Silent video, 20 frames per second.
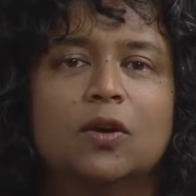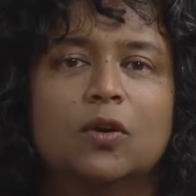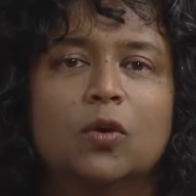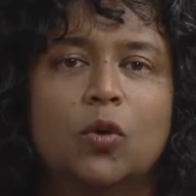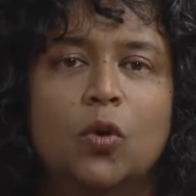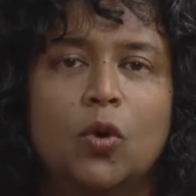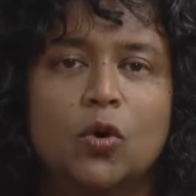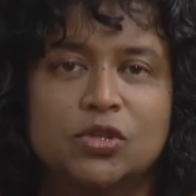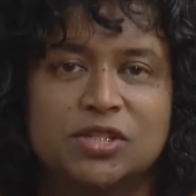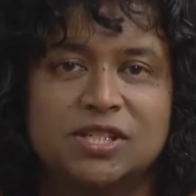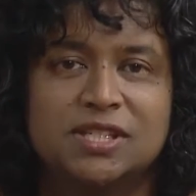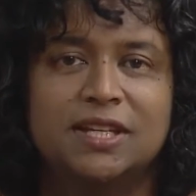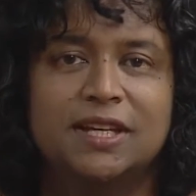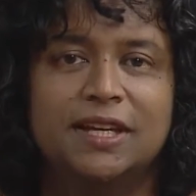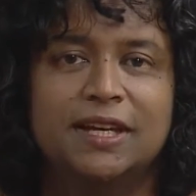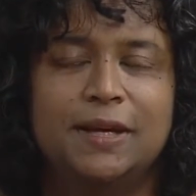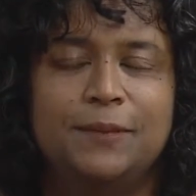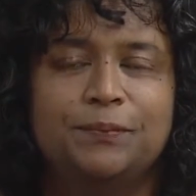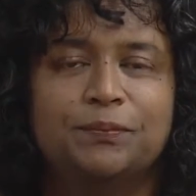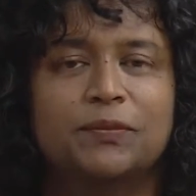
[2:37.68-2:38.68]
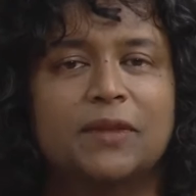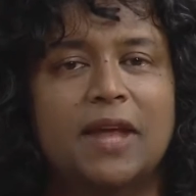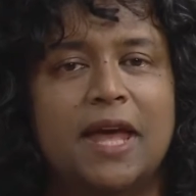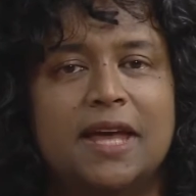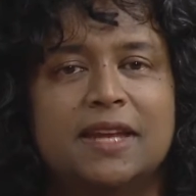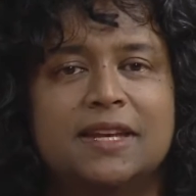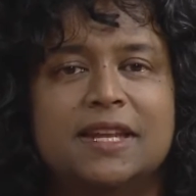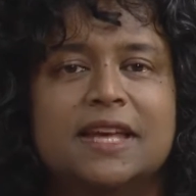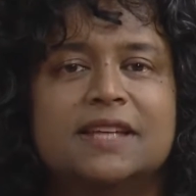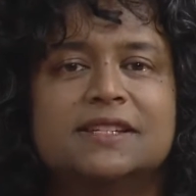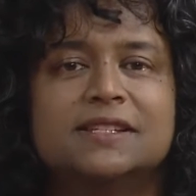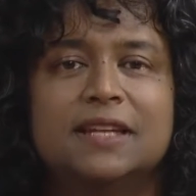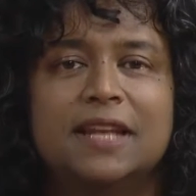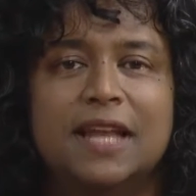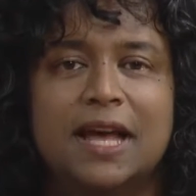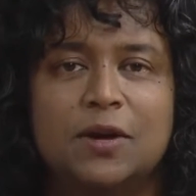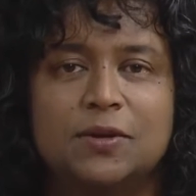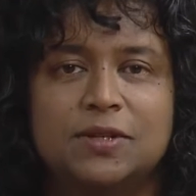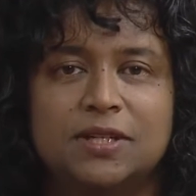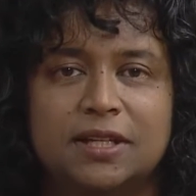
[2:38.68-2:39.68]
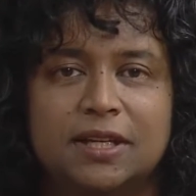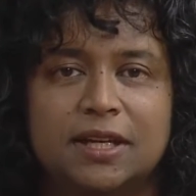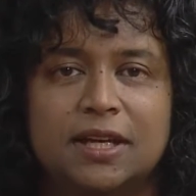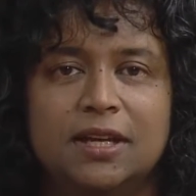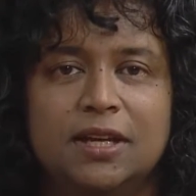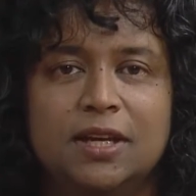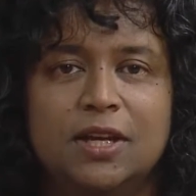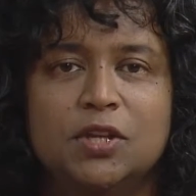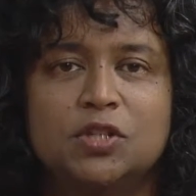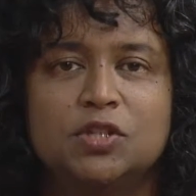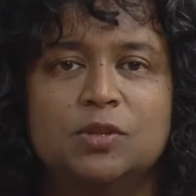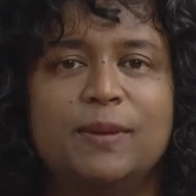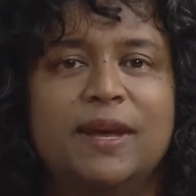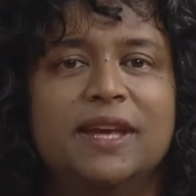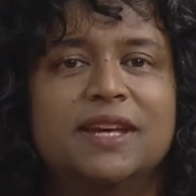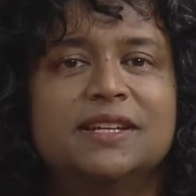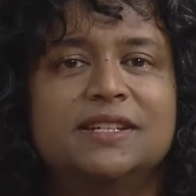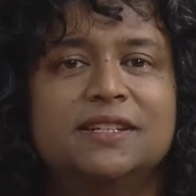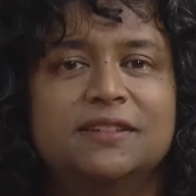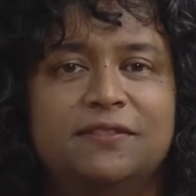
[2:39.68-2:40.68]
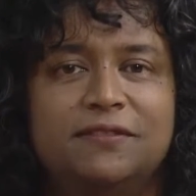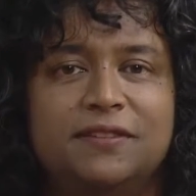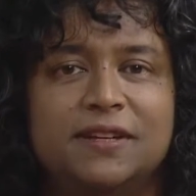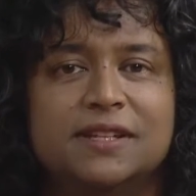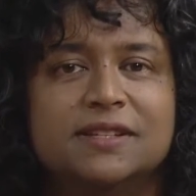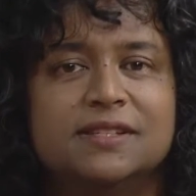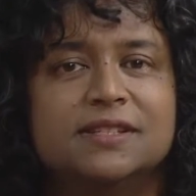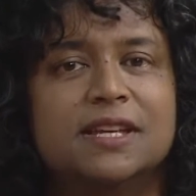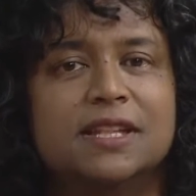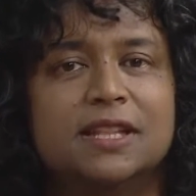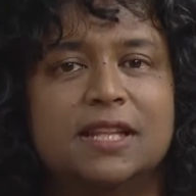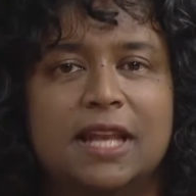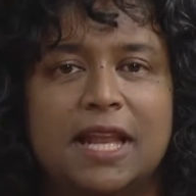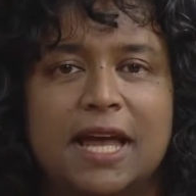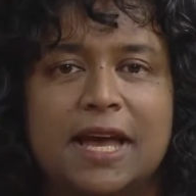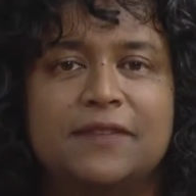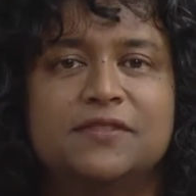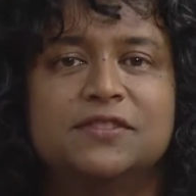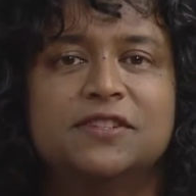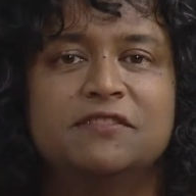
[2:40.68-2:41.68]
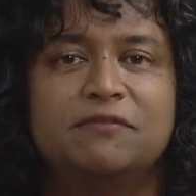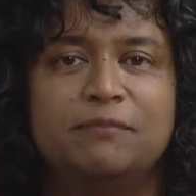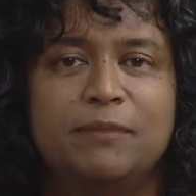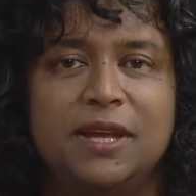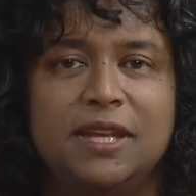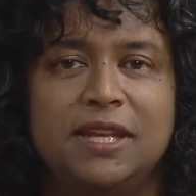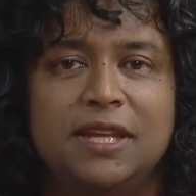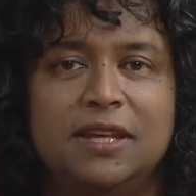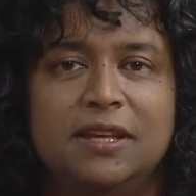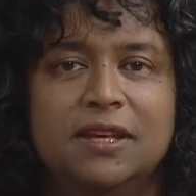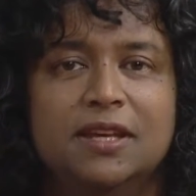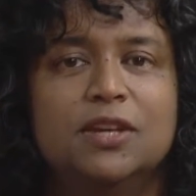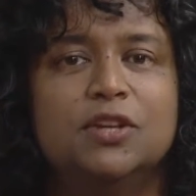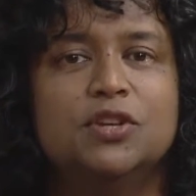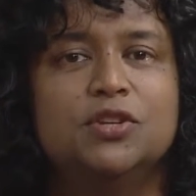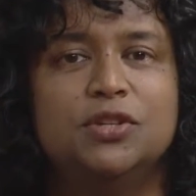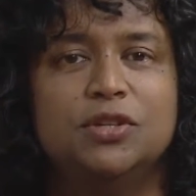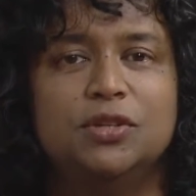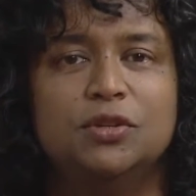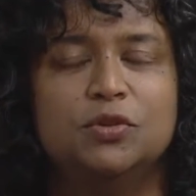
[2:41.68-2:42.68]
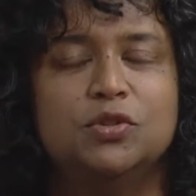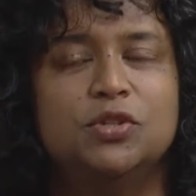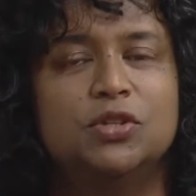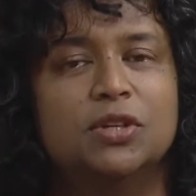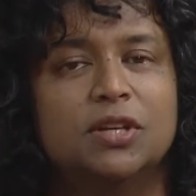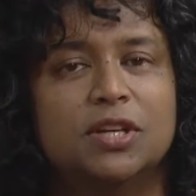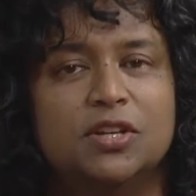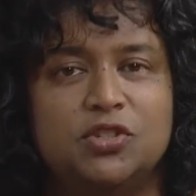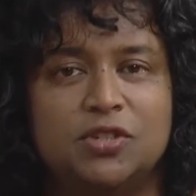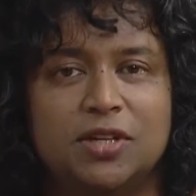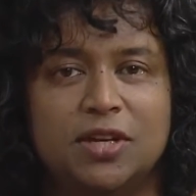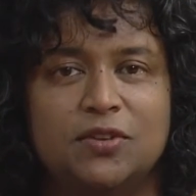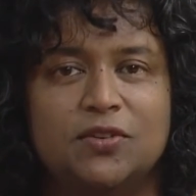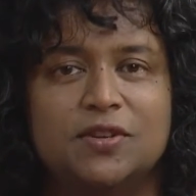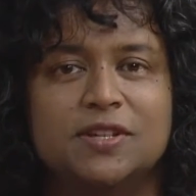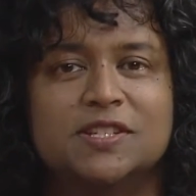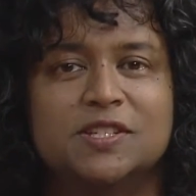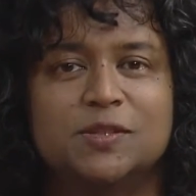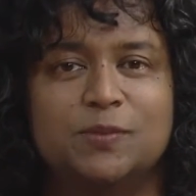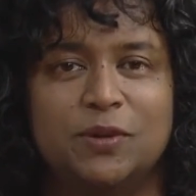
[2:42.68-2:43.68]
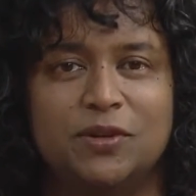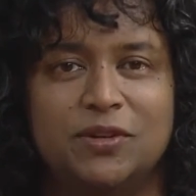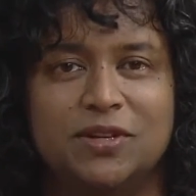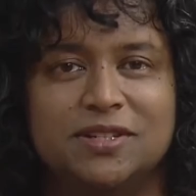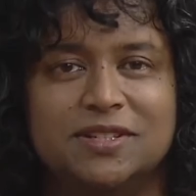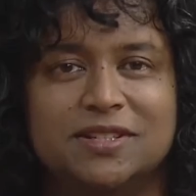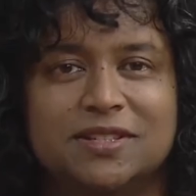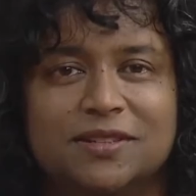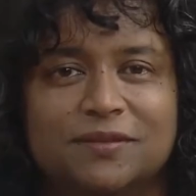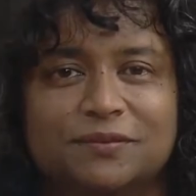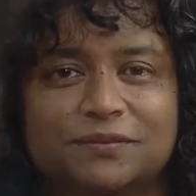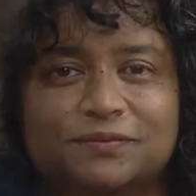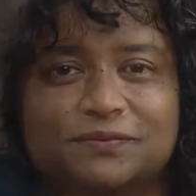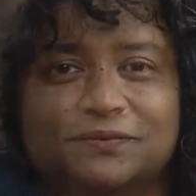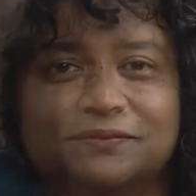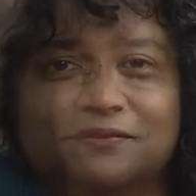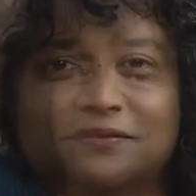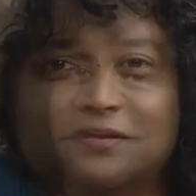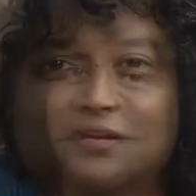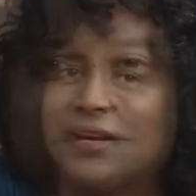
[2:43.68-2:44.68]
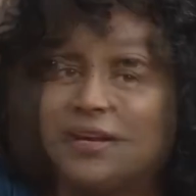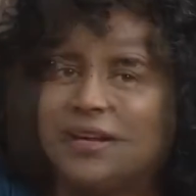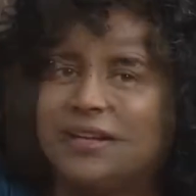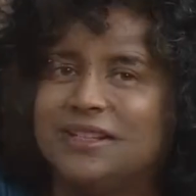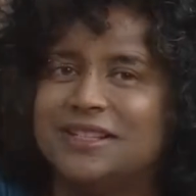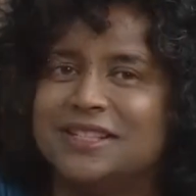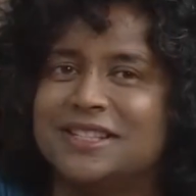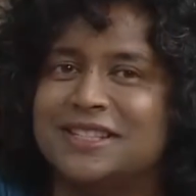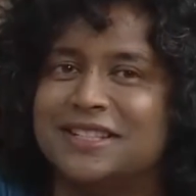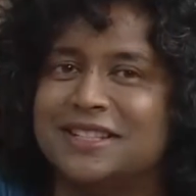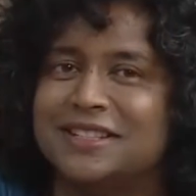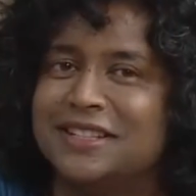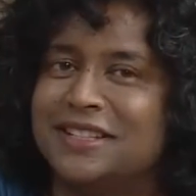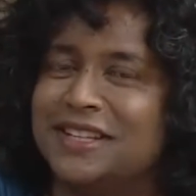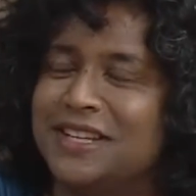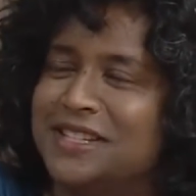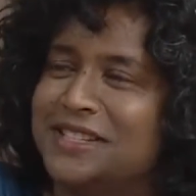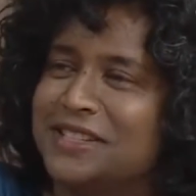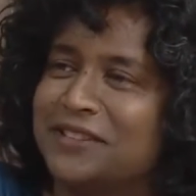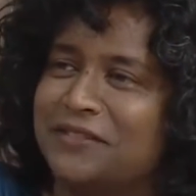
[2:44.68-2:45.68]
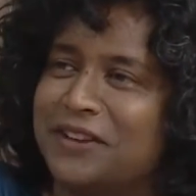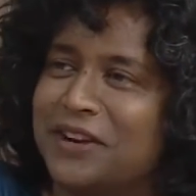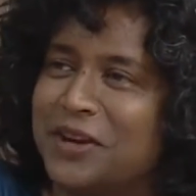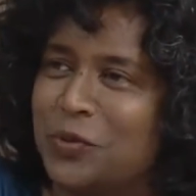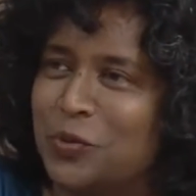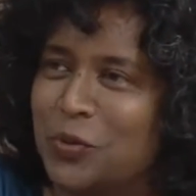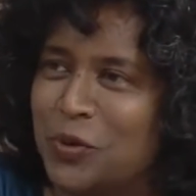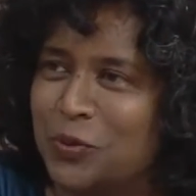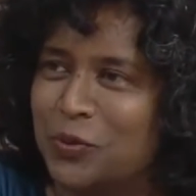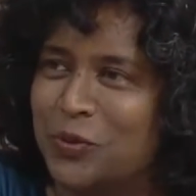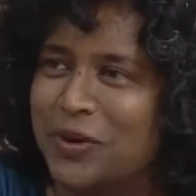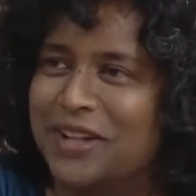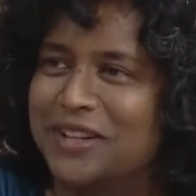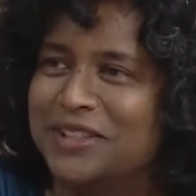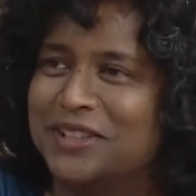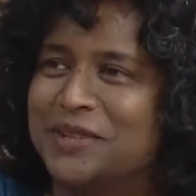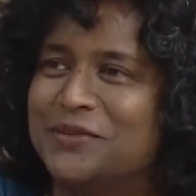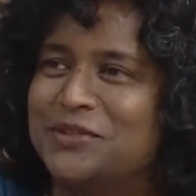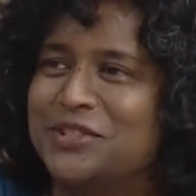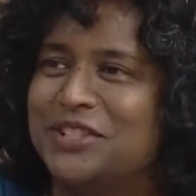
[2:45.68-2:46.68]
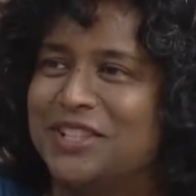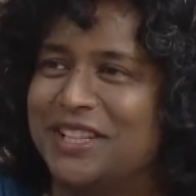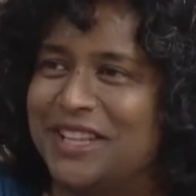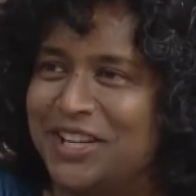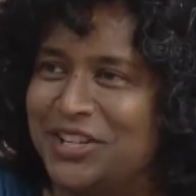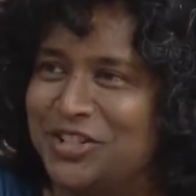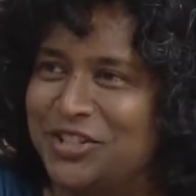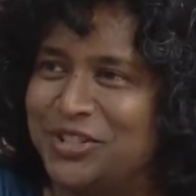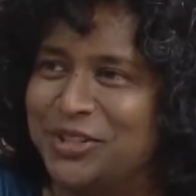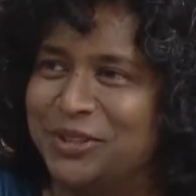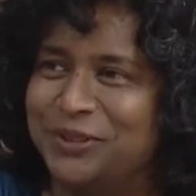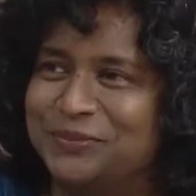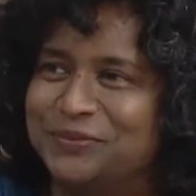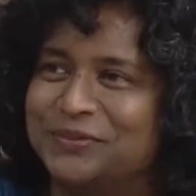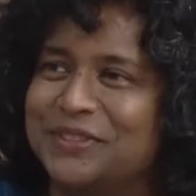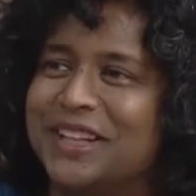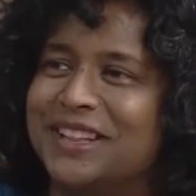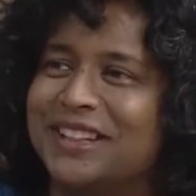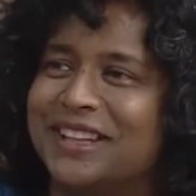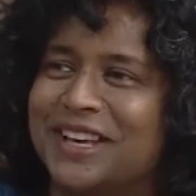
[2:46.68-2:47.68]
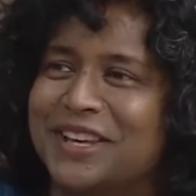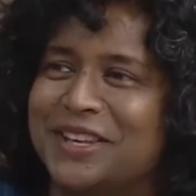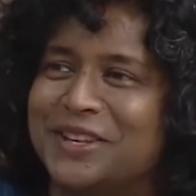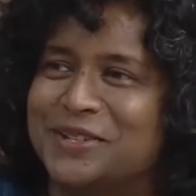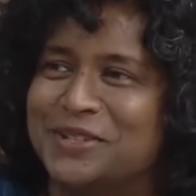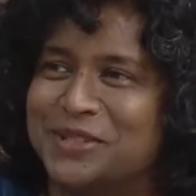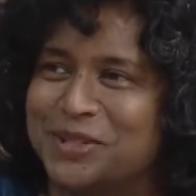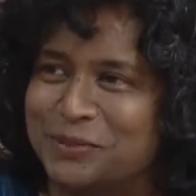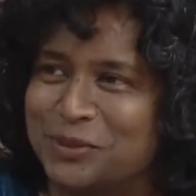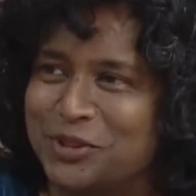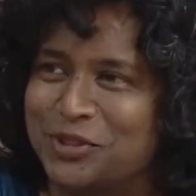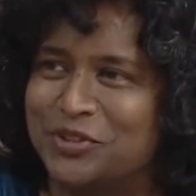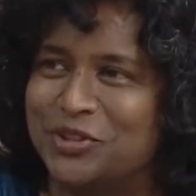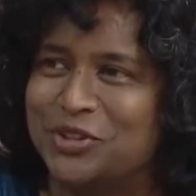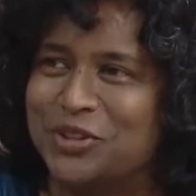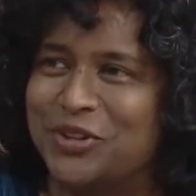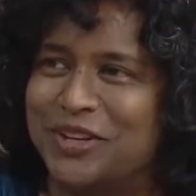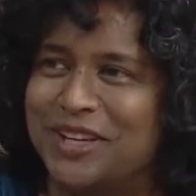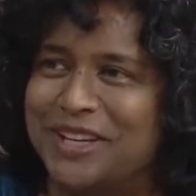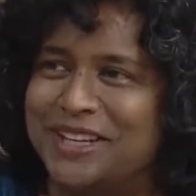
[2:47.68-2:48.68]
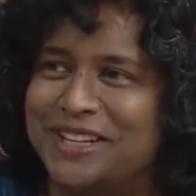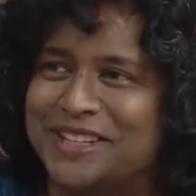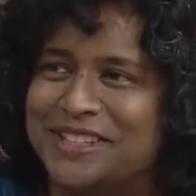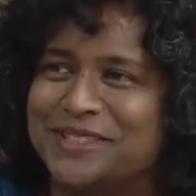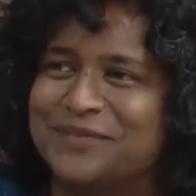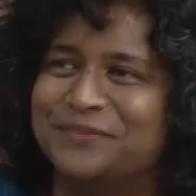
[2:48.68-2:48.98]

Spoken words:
caused her and has allowed her to make a difference in the lives of many due to her generous spirit. Sister Denise, a very warm welcome to today's show, and thank you so much for joining us.